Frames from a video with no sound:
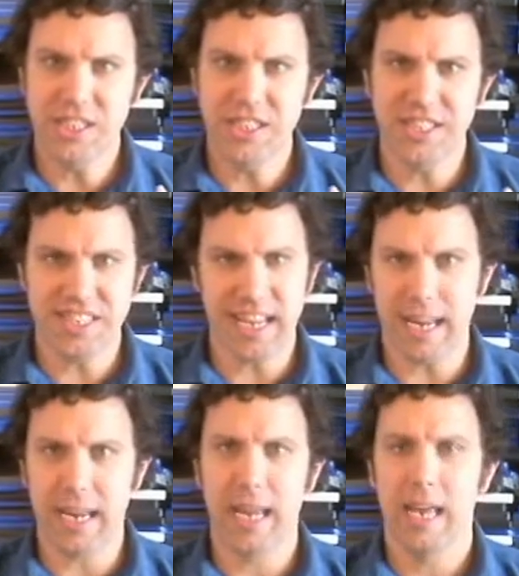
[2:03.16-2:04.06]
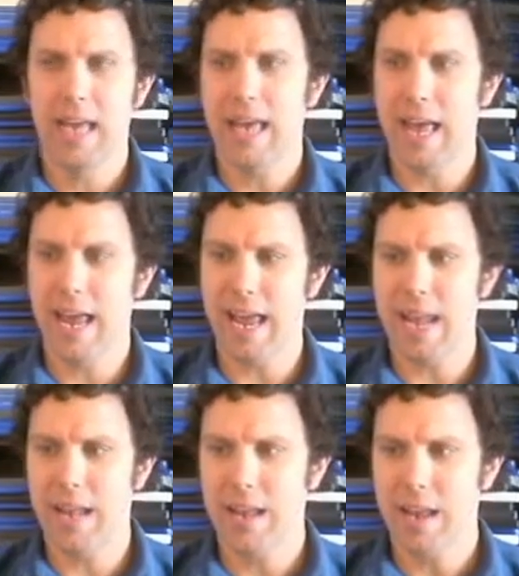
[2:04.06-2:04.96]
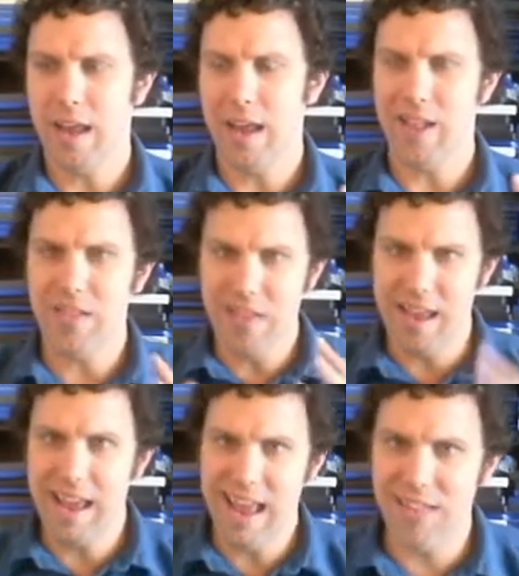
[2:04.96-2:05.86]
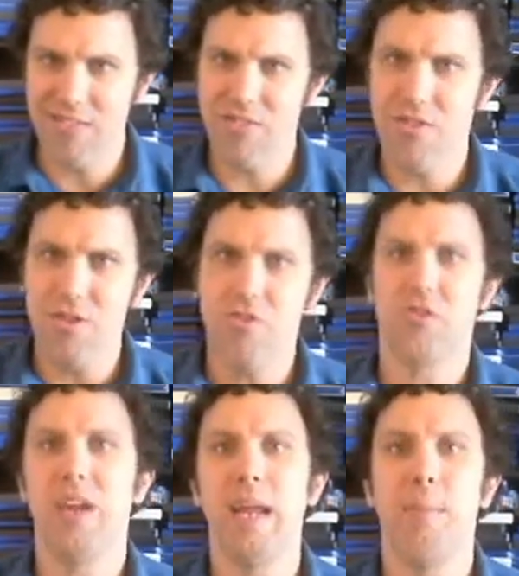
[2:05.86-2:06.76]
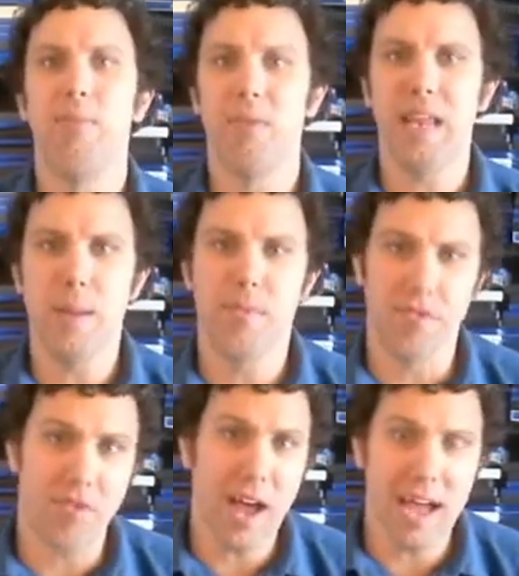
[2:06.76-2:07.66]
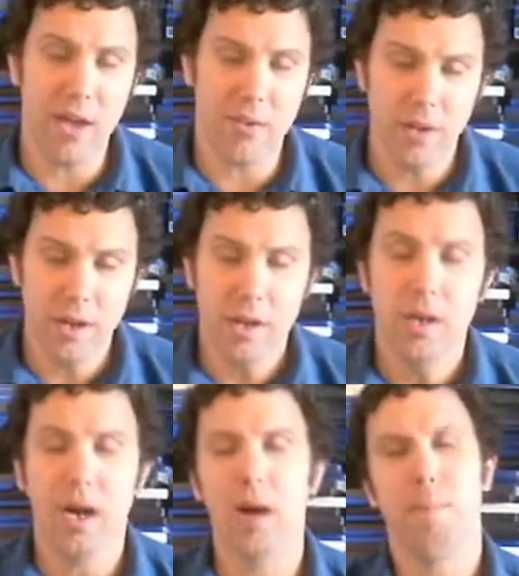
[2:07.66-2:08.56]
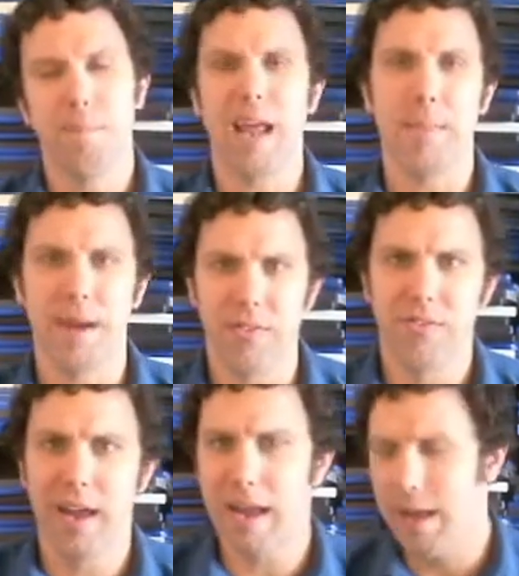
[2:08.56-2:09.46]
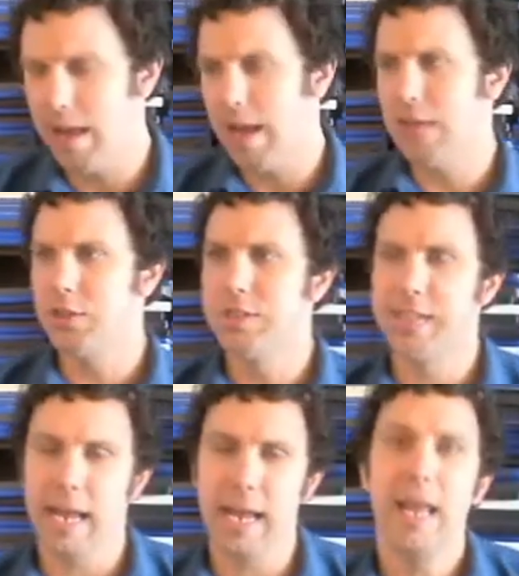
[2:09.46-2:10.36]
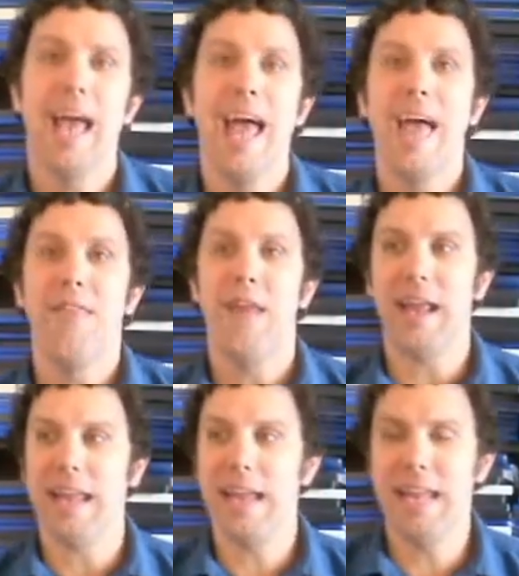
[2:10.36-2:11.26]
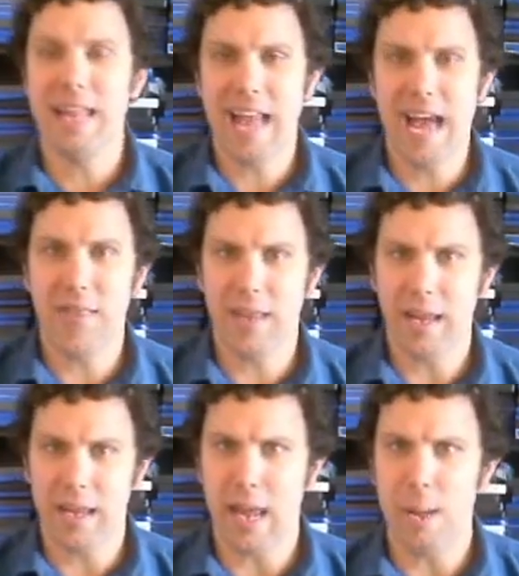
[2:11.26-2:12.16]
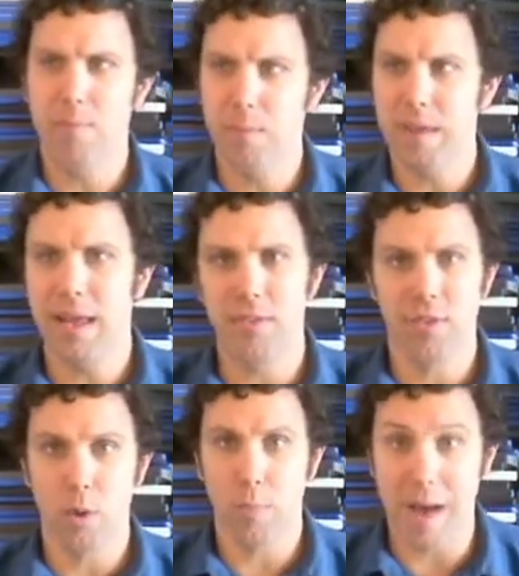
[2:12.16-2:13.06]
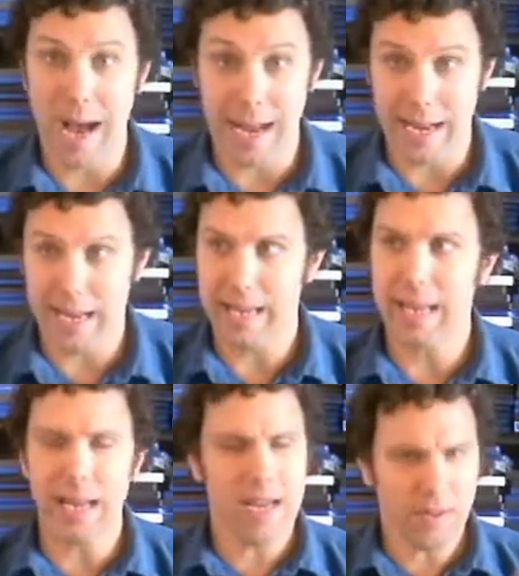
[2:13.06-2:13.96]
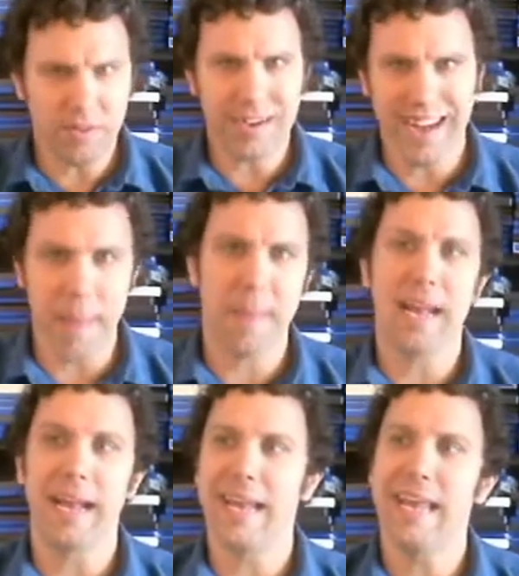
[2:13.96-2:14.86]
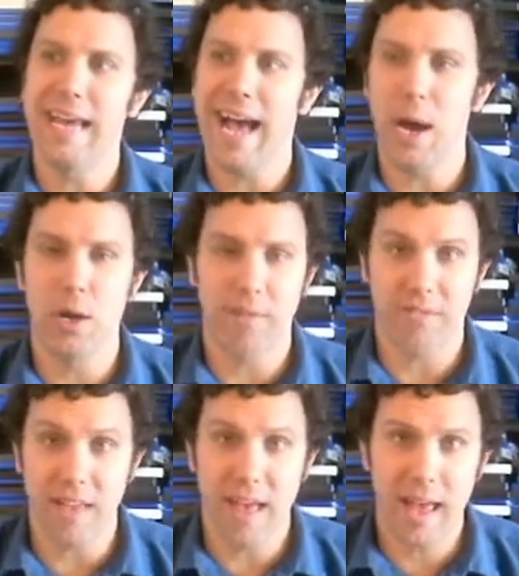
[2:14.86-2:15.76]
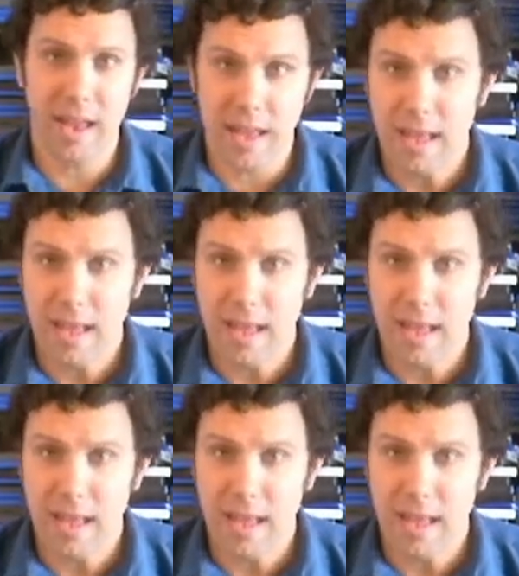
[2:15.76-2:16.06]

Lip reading: thick and intense dreams when he was a child, nightmares, I should say, that he did not think came from his own mind, and he never got that idea out of his head.